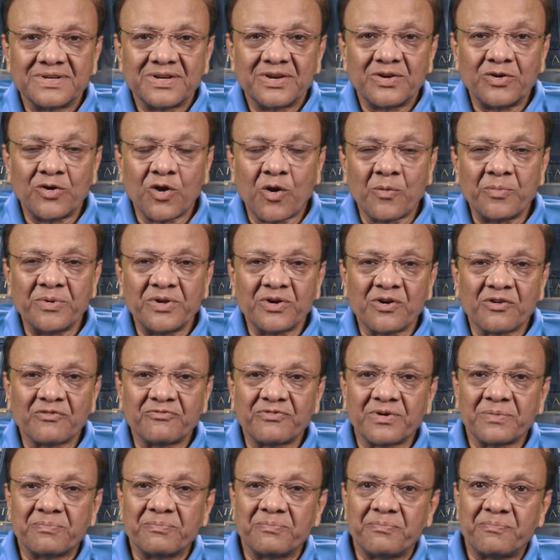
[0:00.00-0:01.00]
lobby
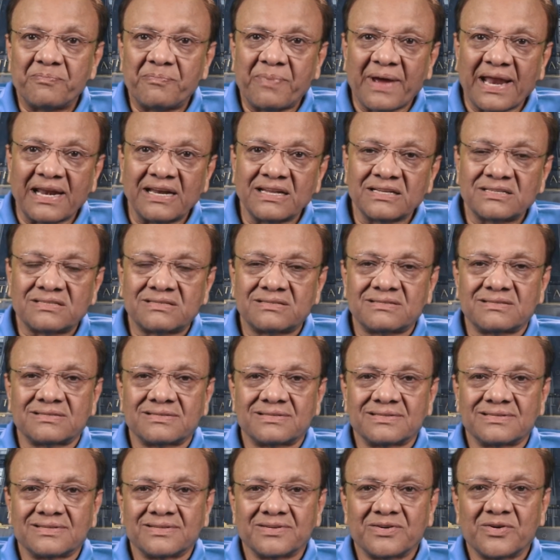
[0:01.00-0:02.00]
of a
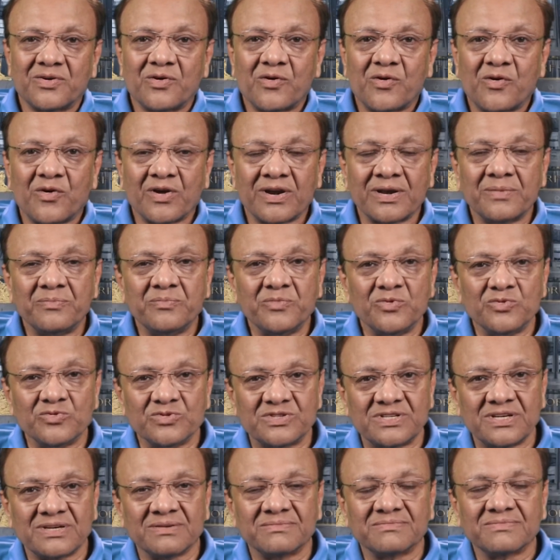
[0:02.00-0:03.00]
palace or a
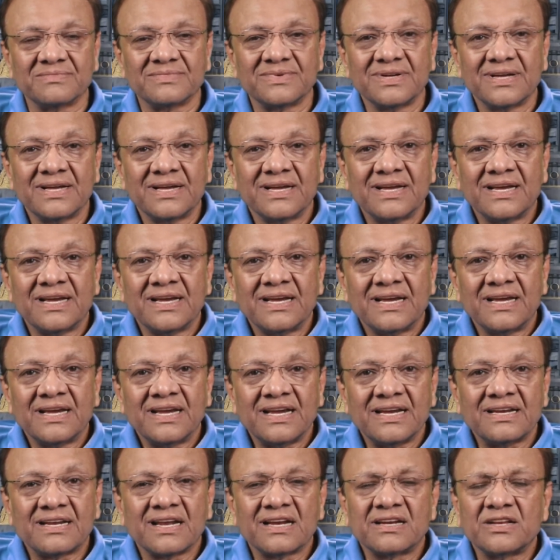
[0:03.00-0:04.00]
museum.
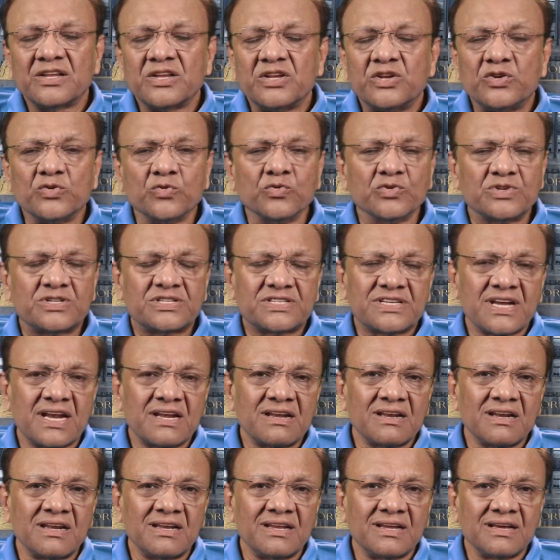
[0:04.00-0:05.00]
It had a huge
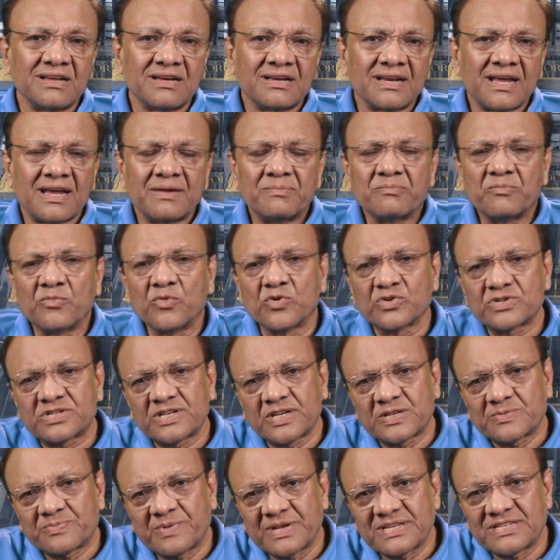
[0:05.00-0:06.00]
chandelier, most
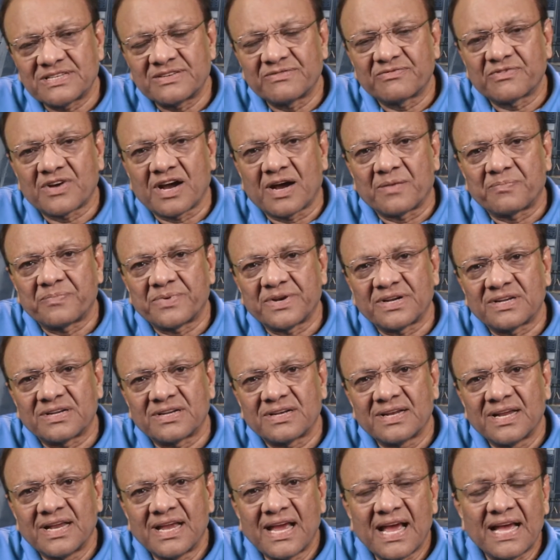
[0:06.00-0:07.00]
expensive carpet,
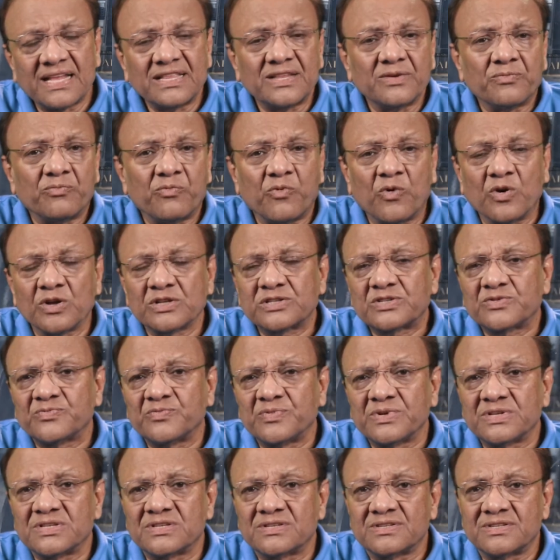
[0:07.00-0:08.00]
and the walls
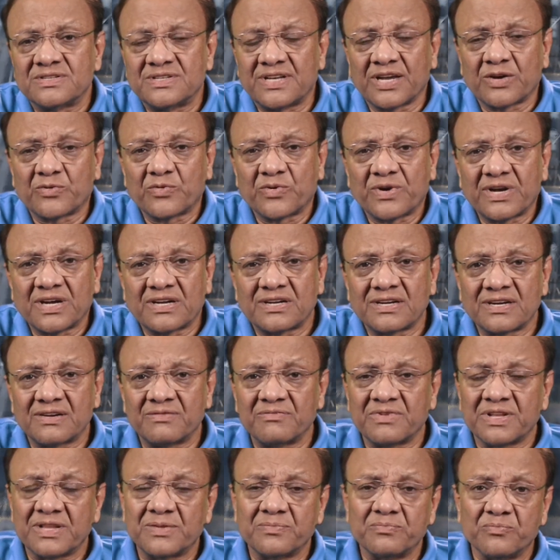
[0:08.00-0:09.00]
were
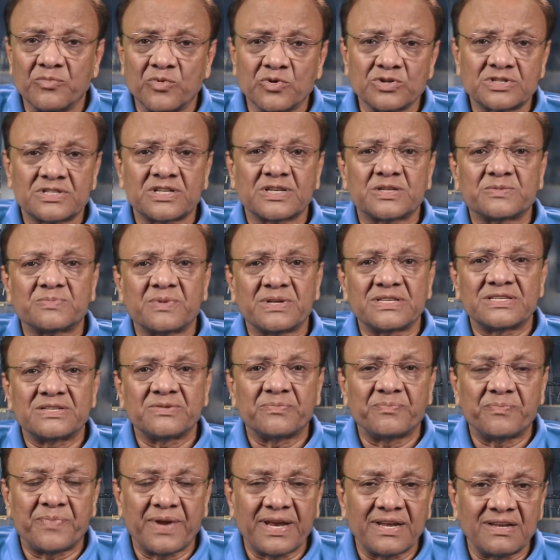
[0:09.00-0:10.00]
decorated with most
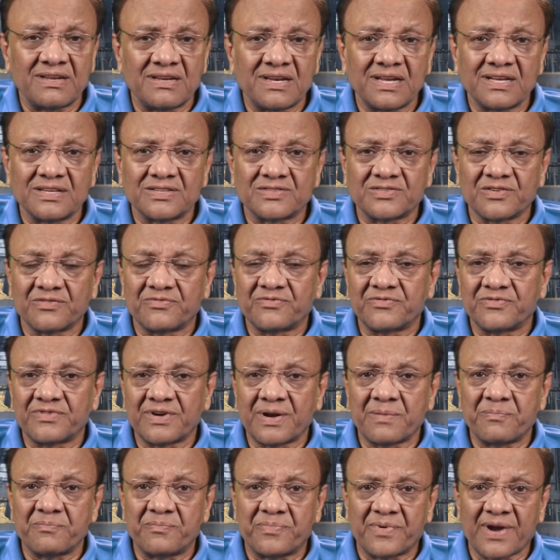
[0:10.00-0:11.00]
expensive paintings of
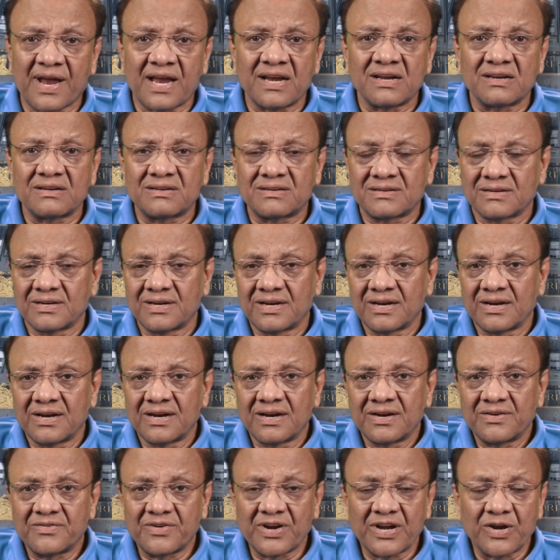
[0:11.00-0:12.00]
Rembrandt,
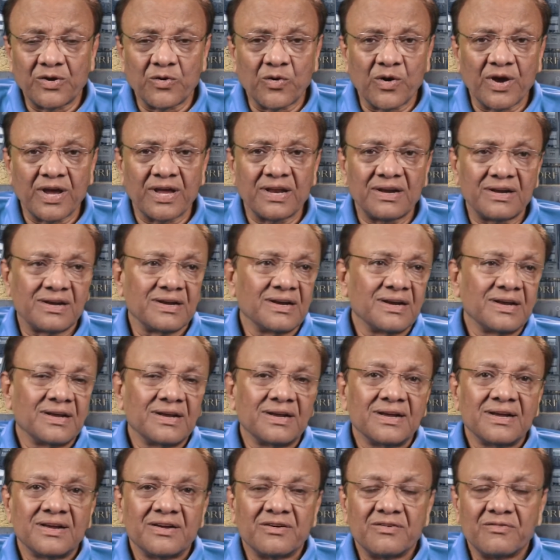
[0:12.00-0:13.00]
Renoir,
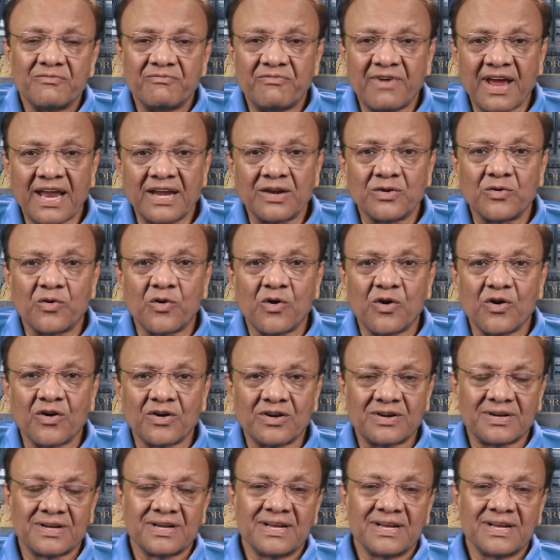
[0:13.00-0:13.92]
Van Gogh.